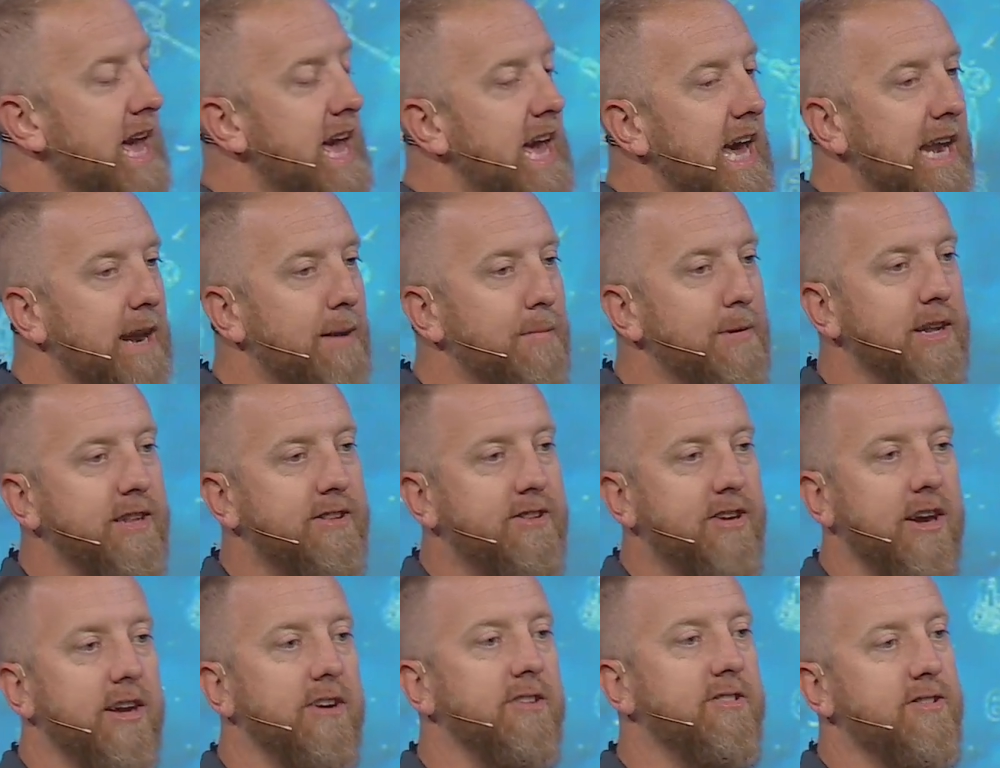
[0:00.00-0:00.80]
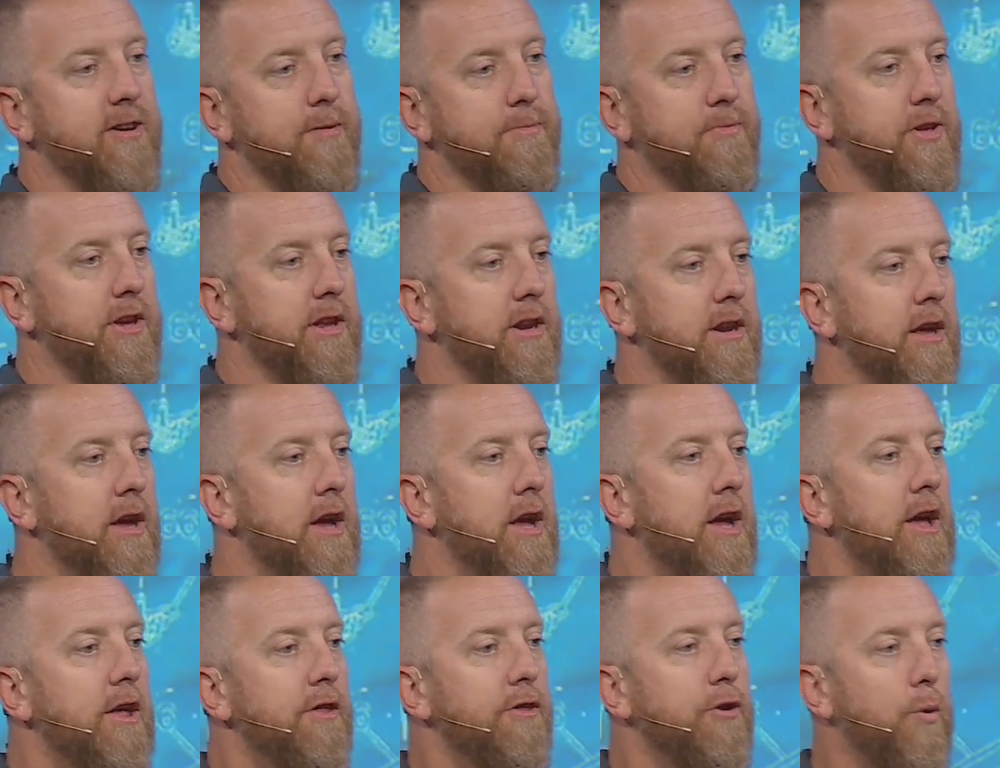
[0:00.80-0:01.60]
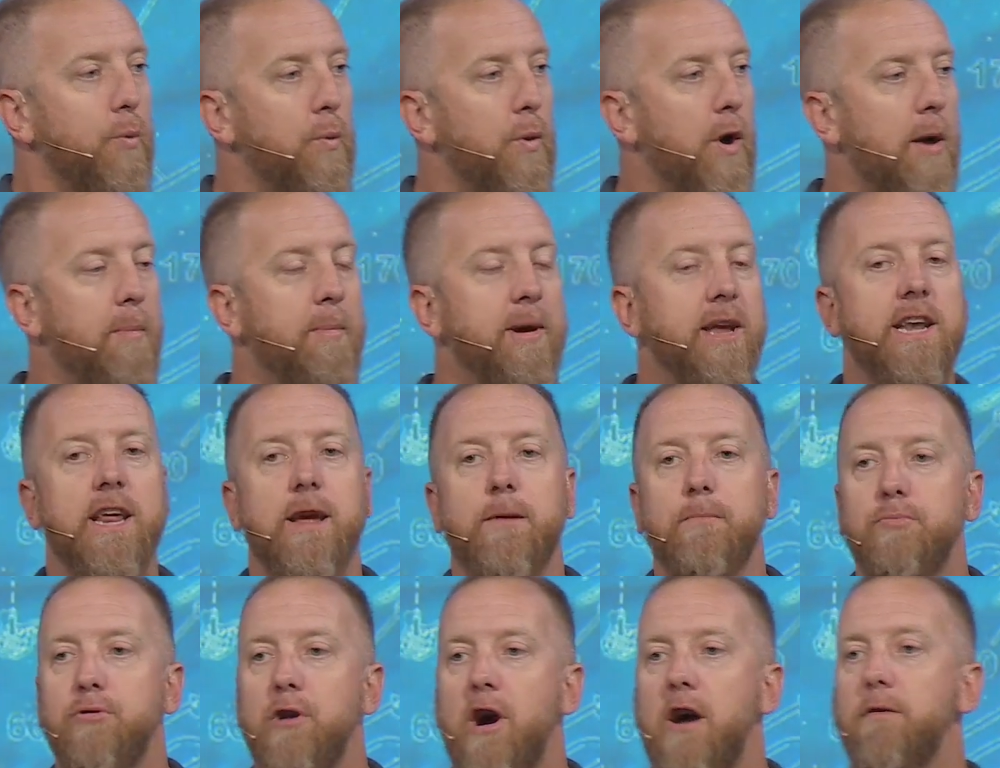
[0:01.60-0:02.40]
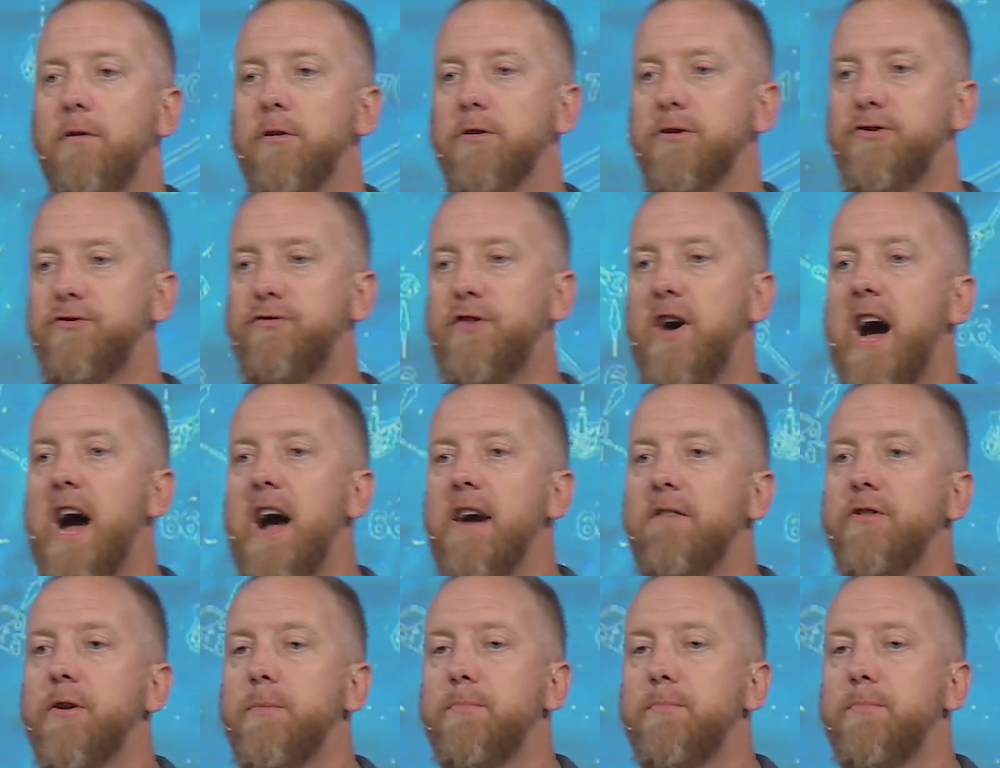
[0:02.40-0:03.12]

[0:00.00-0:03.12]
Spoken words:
And I'm going to tell you something. The woman in Proverbs 5,